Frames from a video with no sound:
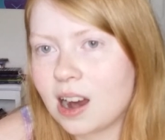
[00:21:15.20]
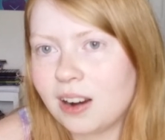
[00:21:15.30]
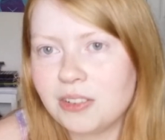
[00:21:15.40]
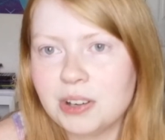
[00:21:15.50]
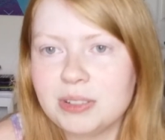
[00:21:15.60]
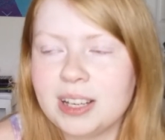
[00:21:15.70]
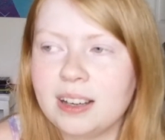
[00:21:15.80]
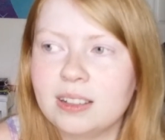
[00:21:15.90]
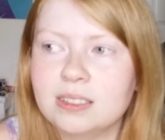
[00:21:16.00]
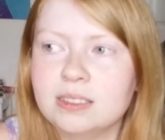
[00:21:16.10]
I wrote
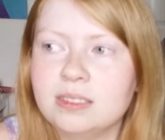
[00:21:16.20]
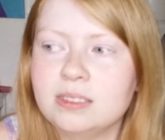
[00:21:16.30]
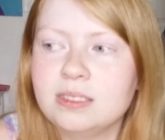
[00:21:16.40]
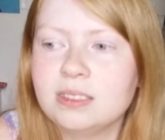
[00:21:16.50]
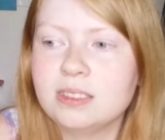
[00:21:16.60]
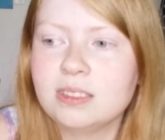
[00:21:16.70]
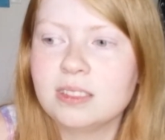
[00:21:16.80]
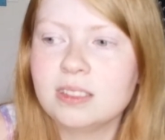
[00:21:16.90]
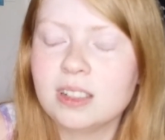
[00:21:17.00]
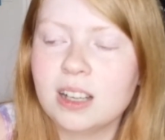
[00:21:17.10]
down,
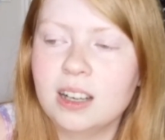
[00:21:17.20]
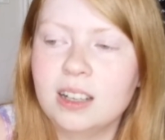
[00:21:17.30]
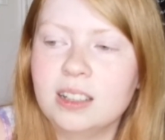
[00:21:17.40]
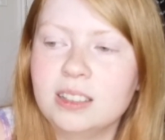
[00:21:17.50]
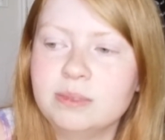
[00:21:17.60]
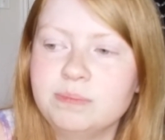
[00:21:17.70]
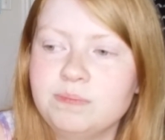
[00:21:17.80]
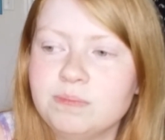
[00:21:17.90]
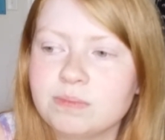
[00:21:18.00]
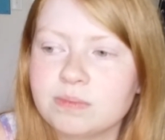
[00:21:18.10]

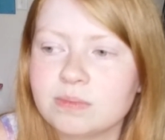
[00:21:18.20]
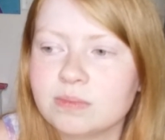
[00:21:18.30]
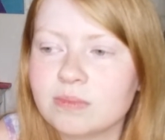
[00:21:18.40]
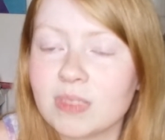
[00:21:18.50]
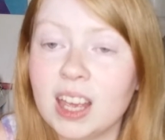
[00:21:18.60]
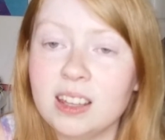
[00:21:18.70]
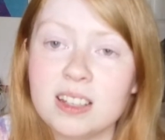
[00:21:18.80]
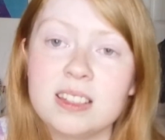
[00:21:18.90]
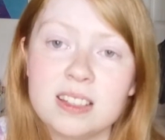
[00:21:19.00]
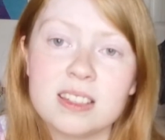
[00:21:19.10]
and
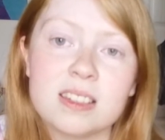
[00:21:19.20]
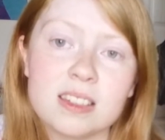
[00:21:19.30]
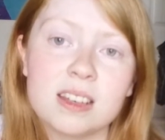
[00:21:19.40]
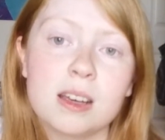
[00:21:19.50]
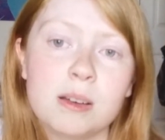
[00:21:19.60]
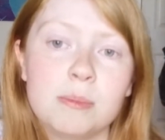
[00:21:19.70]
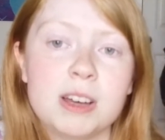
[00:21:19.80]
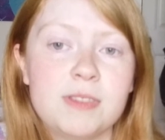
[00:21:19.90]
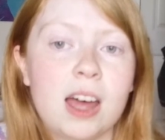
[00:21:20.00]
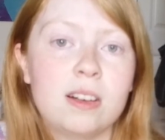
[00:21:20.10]
this is
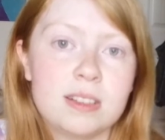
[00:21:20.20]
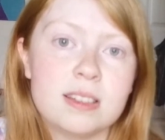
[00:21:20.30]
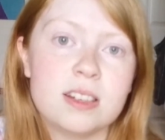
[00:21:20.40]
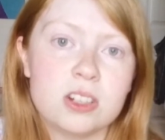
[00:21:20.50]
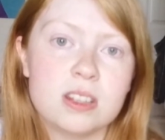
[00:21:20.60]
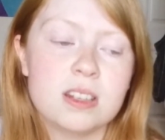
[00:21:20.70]
my final decision.